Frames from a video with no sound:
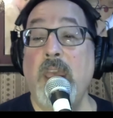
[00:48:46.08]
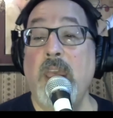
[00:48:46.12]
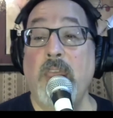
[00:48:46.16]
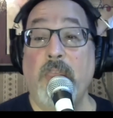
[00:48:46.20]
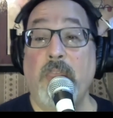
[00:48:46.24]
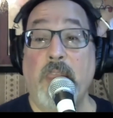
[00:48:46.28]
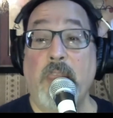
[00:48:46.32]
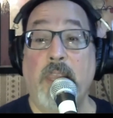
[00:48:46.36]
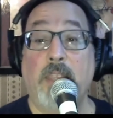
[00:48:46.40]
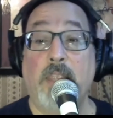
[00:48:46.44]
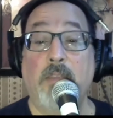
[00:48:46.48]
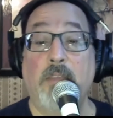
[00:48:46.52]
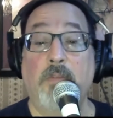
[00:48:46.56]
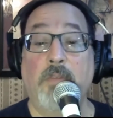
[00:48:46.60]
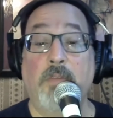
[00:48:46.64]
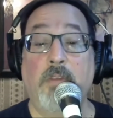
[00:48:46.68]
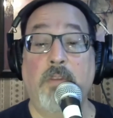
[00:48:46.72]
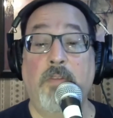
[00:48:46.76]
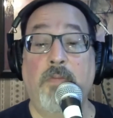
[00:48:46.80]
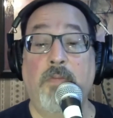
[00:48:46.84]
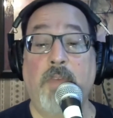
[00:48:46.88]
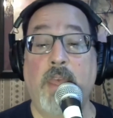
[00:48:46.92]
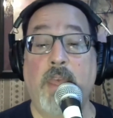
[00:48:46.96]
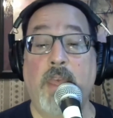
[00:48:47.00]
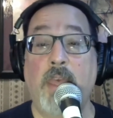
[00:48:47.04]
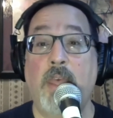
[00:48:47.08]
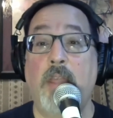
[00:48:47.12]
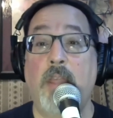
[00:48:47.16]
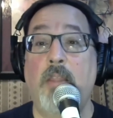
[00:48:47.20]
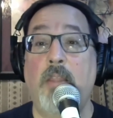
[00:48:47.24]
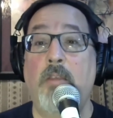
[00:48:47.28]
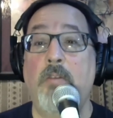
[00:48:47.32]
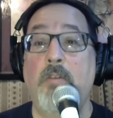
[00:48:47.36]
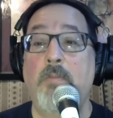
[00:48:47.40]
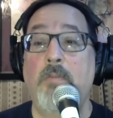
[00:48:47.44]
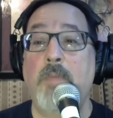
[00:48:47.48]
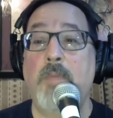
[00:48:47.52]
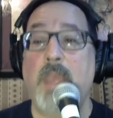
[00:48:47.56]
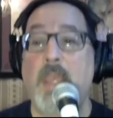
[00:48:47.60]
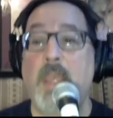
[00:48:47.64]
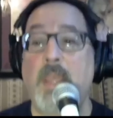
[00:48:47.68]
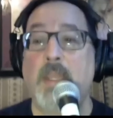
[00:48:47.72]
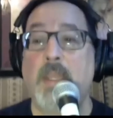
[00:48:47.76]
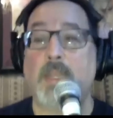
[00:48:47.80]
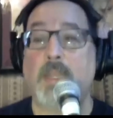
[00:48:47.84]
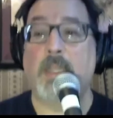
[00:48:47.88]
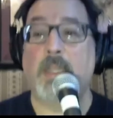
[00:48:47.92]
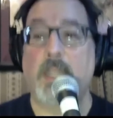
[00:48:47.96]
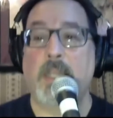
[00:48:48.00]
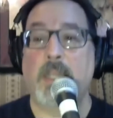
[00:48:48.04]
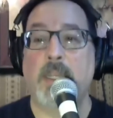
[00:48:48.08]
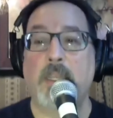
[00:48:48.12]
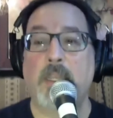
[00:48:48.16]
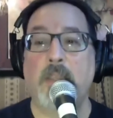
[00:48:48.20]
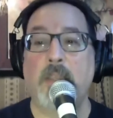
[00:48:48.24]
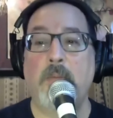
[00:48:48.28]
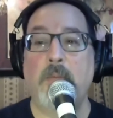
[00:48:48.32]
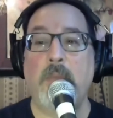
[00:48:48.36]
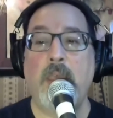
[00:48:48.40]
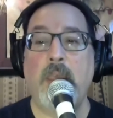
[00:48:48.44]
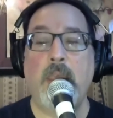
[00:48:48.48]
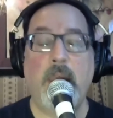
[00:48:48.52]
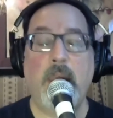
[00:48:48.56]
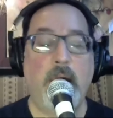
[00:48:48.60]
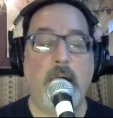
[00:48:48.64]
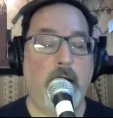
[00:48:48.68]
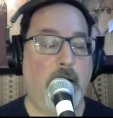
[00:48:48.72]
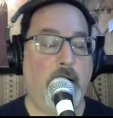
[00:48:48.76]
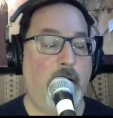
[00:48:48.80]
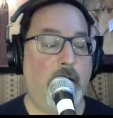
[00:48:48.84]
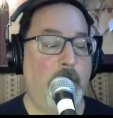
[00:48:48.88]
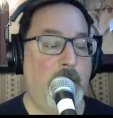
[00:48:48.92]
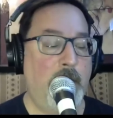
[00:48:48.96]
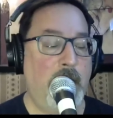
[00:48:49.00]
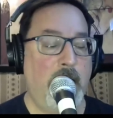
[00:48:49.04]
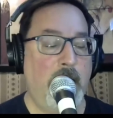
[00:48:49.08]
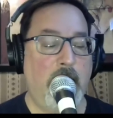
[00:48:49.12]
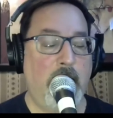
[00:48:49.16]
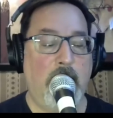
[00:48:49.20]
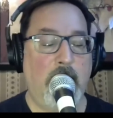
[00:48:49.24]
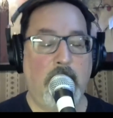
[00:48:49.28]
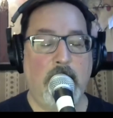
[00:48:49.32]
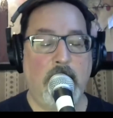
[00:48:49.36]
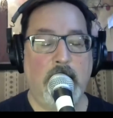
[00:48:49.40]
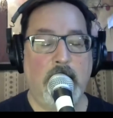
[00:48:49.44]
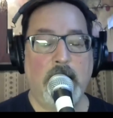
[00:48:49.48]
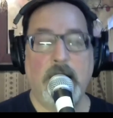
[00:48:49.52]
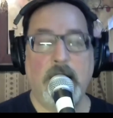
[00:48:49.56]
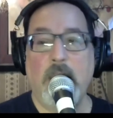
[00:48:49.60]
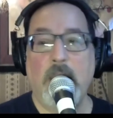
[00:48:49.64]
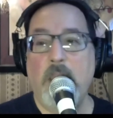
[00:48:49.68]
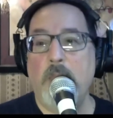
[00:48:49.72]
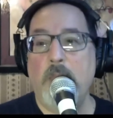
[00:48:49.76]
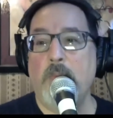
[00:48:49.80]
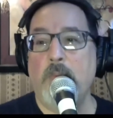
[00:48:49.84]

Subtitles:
Think of your fellow man, lend him a helping hand,